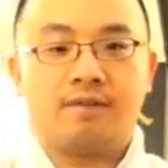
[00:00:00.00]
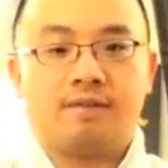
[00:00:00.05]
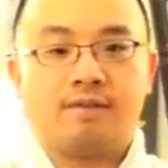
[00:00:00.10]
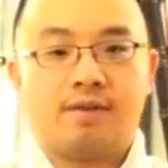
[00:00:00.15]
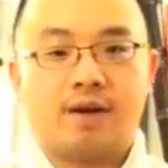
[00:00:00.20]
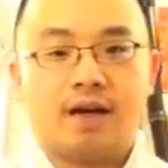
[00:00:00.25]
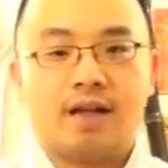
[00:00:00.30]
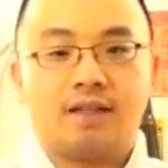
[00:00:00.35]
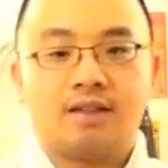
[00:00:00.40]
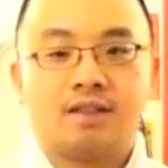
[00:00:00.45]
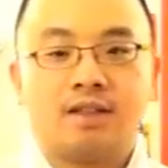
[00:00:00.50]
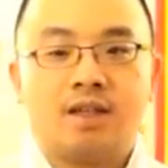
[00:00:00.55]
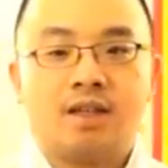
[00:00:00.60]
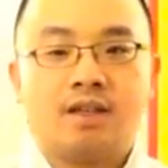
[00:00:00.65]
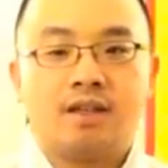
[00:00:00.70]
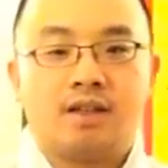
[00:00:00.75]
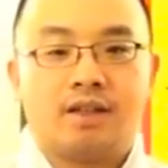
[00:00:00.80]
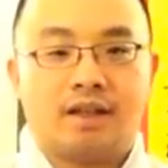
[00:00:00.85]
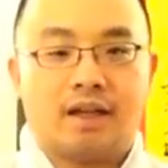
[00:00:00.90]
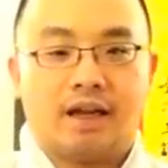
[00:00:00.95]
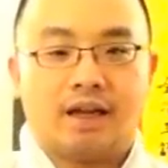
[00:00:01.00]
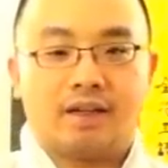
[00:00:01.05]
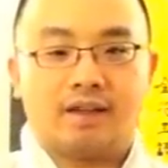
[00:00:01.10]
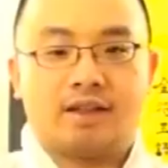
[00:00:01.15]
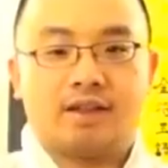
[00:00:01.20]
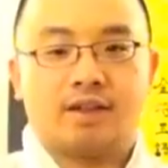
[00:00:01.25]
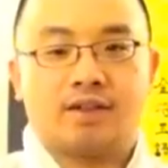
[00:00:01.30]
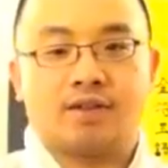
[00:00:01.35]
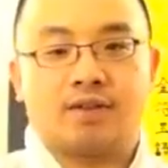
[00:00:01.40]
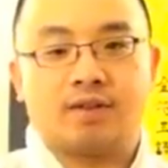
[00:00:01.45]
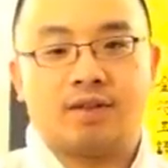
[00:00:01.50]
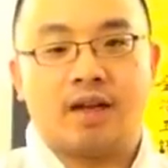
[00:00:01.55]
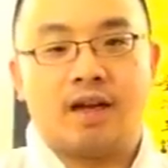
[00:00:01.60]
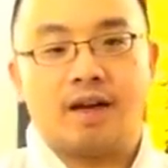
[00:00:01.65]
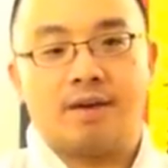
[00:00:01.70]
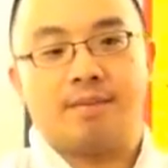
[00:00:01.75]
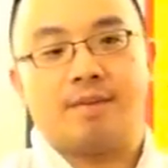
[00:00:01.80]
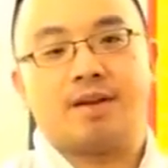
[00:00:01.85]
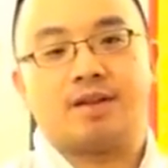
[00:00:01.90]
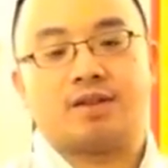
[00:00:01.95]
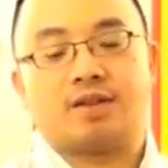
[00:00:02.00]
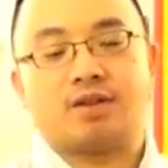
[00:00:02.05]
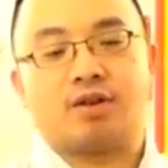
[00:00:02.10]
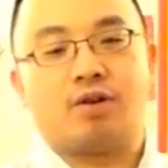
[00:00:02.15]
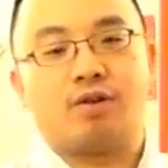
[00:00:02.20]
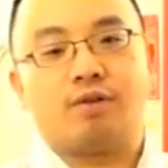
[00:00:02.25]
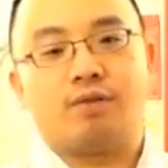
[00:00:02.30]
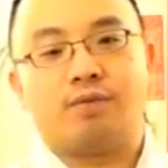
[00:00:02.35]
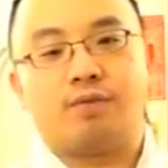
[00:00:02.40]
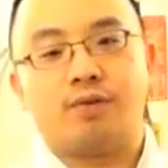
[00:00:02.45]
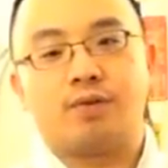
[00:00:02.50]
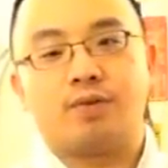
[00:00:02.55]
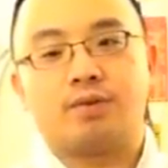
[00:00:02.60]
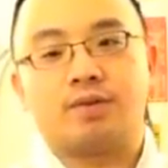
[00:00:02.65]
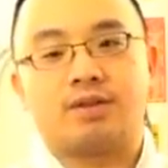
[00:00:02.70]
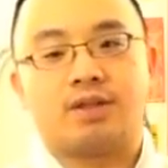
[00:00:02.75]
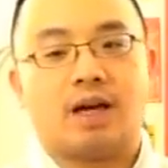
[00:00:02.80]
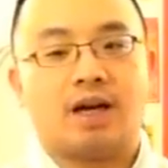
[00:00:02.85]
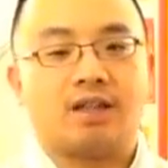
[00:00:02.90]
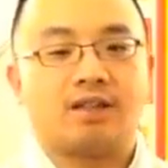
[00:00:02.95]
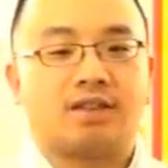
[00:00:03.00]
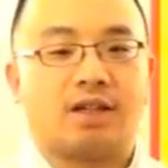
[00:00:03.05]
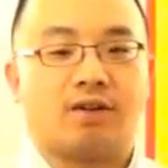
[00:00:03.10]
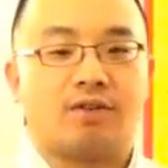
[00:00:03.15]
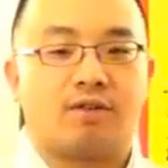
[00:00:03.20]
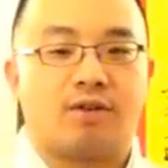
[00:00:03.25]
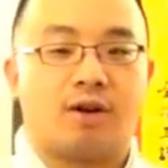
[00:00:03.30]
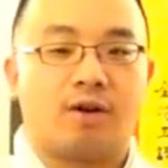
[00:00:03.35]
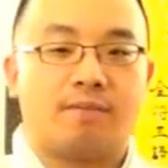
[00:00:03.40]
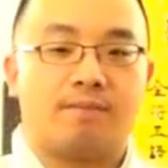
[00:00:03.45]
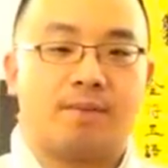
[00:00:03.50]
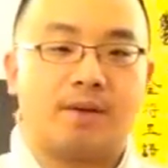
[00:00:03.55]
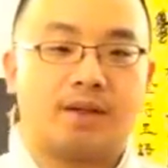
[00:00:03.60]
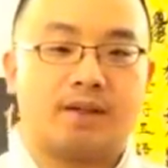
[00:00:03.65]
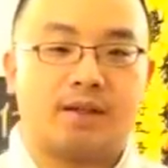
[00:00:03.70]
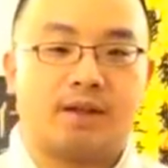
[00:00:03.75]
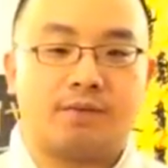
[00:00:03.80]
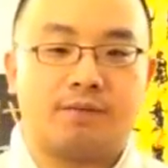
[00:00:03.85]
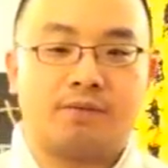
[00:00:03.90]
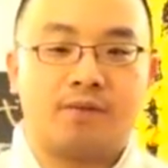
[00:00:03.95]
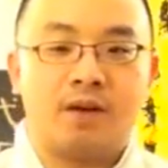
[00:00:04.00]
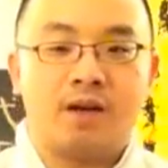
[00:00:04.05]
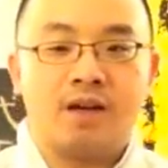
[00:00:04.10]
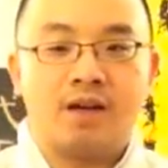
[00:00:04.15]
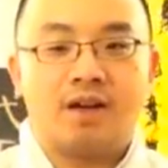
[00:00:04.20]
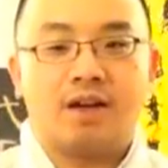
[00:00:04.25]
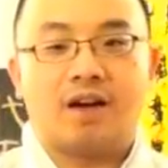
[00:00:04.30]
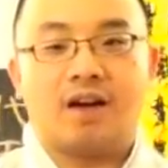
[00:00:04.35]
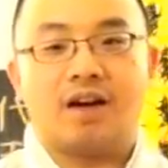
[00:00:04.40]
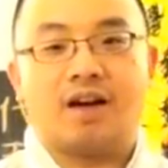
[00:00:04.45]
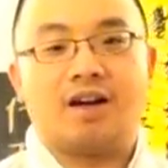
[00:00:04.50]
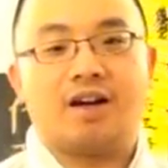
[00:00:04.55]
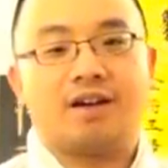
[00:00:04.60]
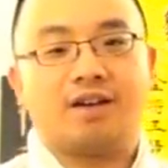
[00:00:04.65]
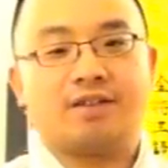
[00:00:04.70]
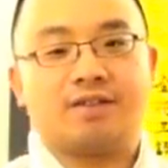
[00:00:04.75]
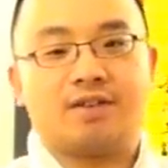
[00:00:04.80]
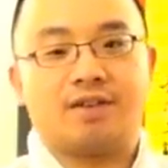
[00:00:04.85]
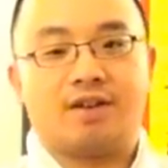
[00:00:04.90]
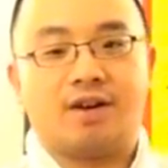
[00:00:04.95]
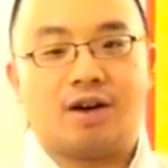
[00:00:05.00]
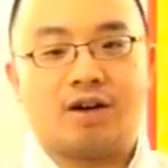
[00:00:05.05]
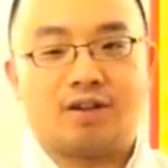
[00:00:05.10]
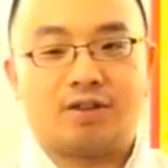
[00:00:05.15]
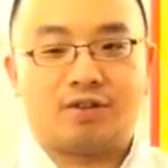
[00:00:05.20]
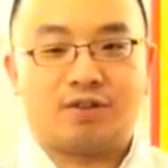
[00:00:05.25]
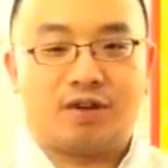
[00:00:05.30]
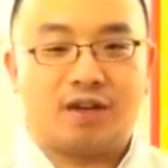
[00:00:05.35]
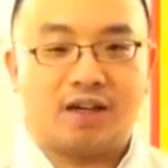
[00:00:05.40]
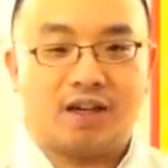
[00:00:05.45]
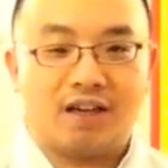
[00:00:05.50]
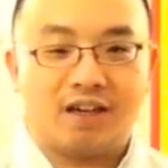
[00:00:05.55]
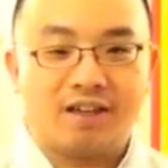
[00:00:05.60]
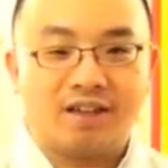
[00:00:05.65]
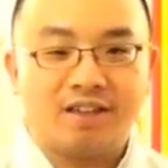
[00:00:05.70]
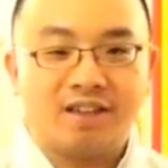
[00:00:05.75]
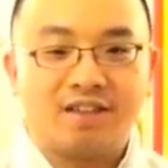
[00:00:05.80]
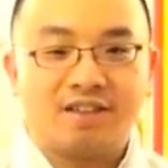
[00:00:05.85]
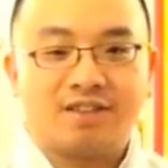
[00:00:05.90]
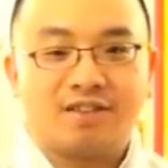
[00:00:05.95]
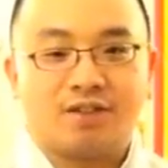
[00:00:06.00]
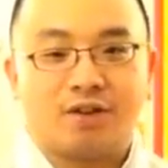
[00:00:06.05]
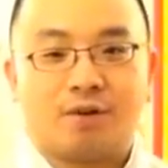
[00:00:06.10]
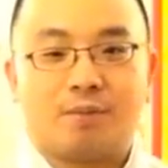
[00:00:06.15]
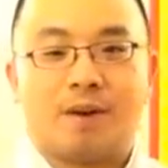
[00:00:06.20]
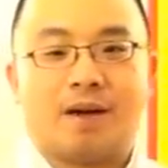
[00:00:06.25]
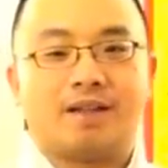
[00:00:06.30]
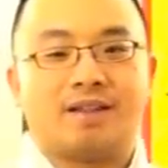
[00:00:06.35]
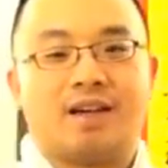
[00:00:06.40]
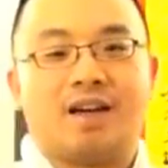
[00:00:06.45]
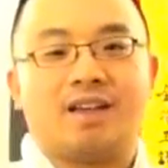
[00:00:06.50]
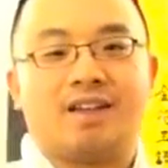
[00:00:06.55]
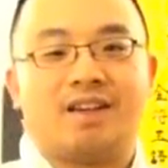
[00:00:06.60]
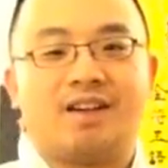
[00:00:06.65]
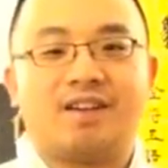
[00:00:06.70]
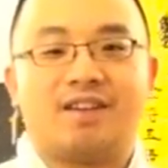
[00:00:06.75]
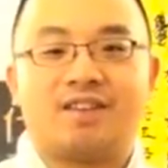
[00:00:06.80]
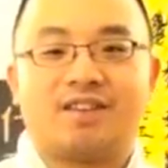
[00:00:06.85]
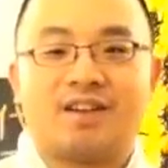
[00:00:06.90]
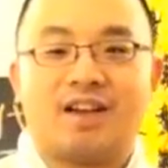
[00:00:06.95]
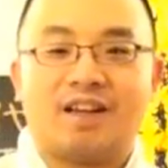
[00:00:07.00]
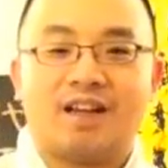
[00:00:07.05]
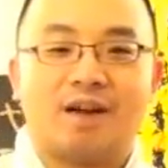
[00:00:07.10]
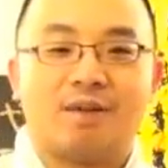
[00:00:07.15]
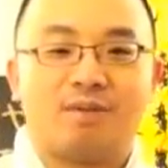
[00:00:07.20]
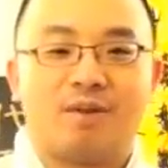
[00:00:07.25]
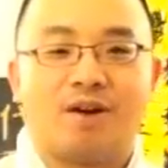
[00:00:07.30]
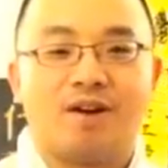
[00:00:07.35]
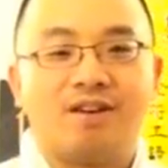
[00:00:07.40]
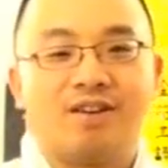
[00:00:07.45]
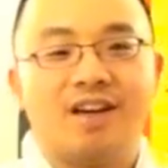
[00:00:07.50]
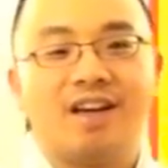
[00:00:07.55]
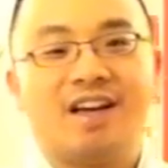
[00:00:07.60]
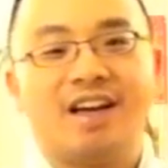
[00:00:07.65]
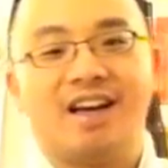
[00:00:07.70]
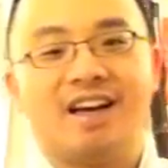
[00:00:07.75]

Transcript: fans, and the name is Kung Fu San Sao Competitive Art Training. Hope I didn't get that wrong.